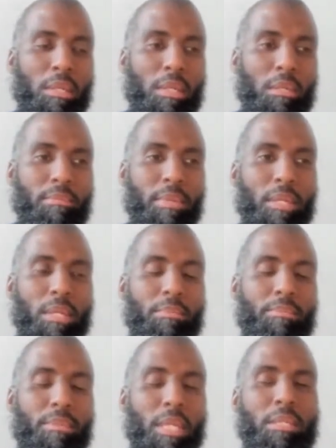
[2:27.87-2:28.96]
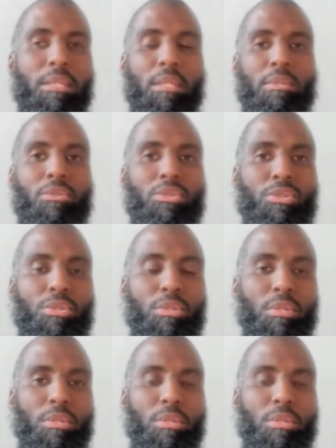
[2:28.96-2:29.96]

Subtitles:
and may blessings